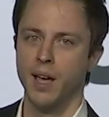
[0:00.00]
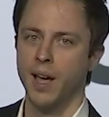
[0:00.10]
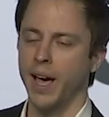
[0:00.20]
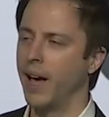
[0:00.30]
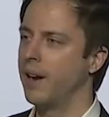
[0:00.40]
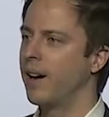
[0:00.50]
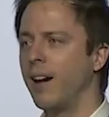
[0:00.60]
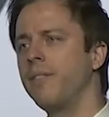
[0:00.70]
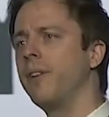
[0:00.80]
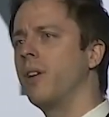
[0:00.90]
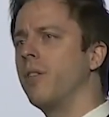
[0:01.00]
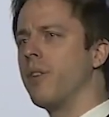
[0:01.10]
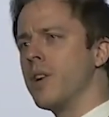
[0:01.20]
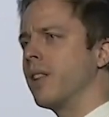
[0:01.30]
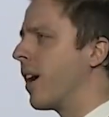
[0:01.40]
And I feel
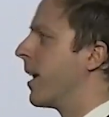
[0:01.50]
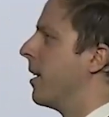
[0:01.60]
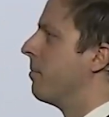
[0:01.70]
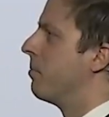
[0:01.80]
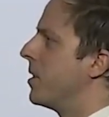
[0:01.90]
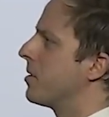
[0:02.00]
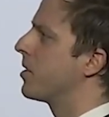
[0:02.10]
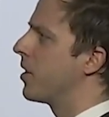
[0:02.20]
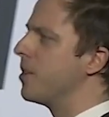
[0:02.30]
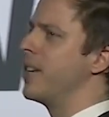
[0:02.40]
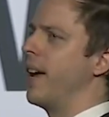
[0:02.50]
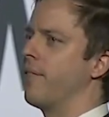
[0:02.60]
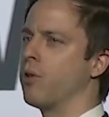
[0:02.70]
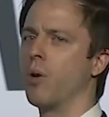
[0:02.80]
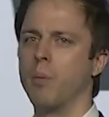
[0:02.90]
very lucky. This is a good day
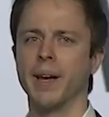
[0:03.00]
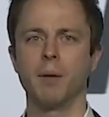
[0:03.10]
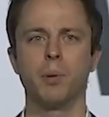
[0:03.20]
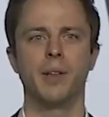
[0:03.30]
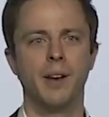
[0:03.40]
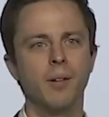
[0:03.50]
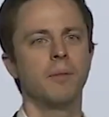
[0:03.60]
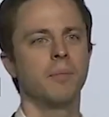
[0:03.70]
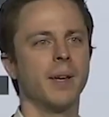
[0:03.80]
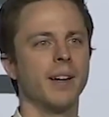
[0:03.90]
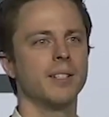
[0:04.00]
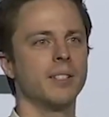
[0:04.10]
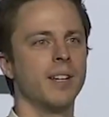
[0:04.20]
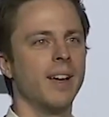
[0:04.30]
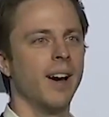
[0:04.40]
for old Mike Ippolito, because
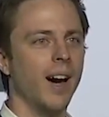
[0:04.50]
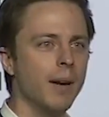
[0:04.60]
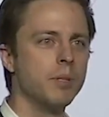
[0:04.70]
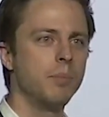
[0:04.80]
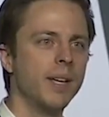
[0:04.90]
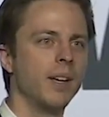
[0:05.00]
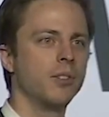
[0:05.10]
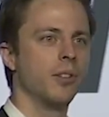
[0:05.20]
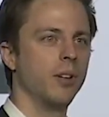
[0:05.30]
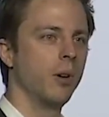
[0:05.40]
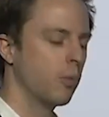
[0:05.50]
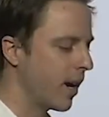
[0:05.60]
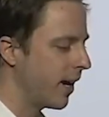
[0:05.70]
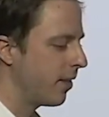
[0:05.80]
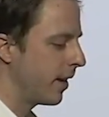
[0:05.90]
I am speaking to you at what
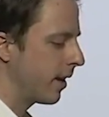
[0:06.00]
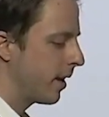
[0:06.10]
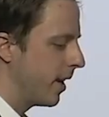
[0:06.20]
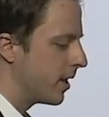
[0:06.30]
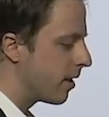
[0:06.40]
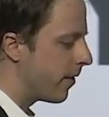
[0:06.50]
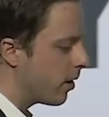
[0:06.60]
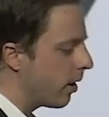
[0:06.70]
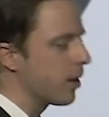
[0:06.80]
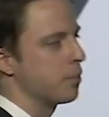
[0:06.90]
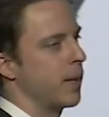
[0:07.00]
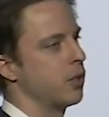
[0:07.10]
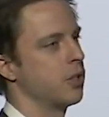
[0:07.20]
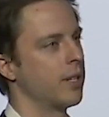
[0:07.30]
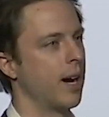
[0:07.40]
I think is a very
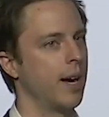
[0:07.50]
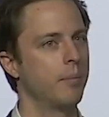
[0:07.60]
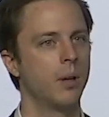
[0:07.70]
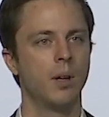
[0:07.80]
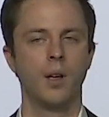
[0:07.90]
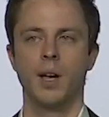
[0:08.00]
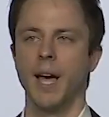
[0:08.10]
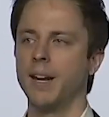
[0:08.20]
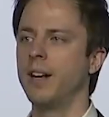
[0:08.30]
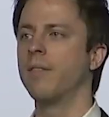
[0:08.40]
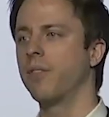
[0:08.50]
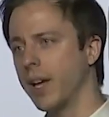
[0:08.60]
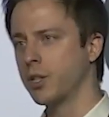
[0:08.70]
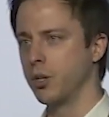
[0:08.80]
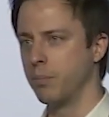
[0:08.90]
auspicious time and an
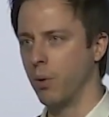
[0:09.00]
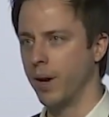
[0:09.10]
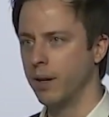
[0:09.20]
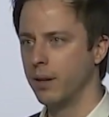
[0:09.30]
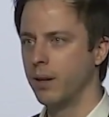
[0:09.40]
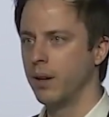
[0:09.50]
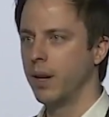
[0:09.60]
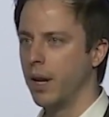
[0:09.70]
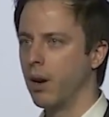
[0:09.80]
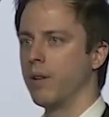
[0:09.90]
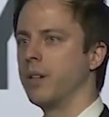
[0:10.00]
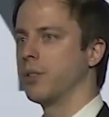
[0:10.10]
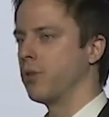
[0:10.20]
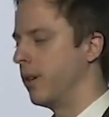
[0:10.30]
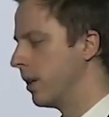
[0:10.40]
inflection point in our
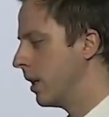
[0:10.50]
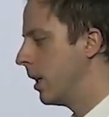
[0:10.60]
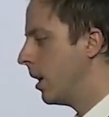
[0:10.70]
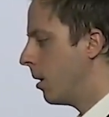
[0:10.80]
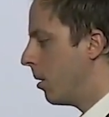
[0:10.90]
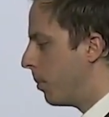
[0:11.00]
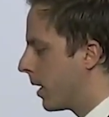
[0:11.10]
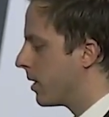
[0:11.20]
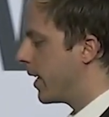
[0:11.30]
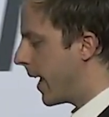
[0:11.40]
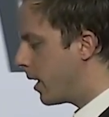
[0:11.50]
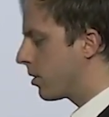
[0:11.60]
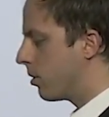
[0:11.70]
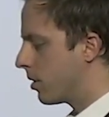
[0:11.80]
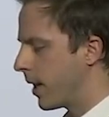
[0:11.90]
industry. Because the
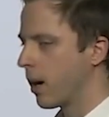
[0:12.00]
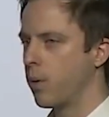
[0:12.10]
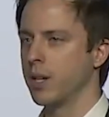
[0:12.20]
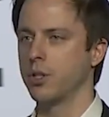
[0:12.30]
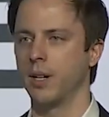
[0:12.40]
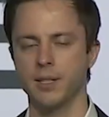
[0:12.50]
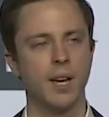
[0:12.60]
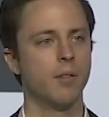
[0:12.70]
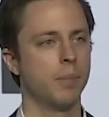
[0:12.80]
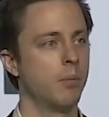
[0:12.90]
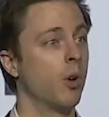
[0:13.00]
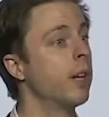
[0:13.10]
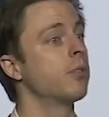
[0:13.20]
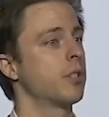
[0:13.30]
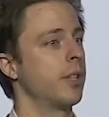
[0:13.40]
answer to that question has never been more
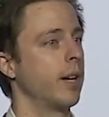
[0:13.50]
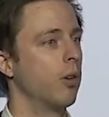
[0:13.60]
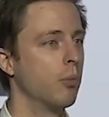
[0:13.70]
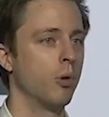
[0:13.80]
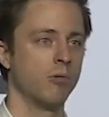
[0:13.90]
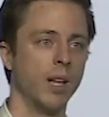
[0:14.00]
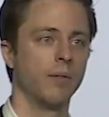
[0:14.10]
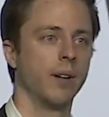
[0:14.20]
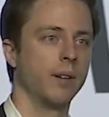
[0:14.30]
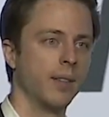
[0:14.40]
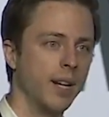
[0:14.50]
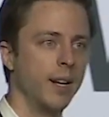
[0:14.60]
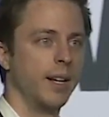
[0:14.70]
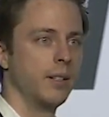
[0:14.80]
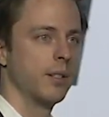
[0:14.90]
interesting or more relevant than it
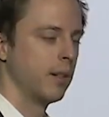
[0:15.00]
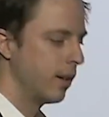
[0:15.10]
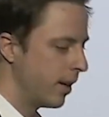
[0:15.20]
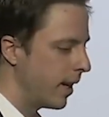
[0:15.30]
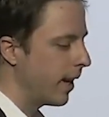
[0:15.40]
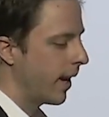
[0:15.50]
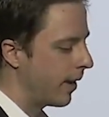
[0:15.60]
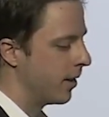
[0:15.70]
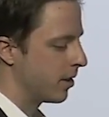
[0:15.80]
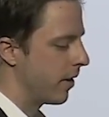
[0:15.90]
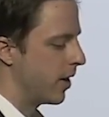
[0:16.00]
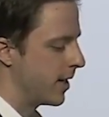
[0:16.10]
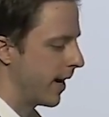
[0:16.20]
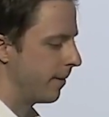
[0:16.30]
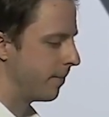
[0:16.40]
is in this very day.